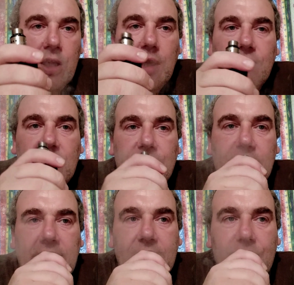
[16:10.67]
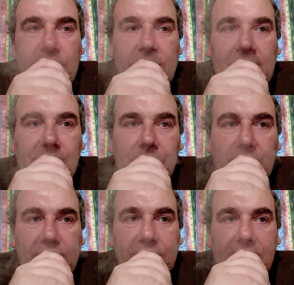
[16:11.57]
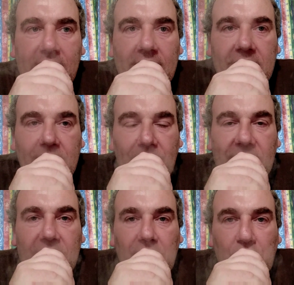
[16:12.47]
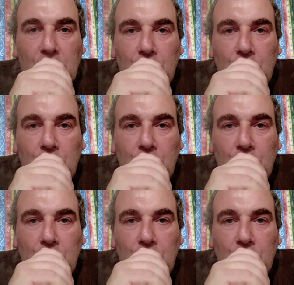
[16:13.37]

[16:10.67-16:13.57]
Lovely flavour in that as well, I'll tell you in a minute.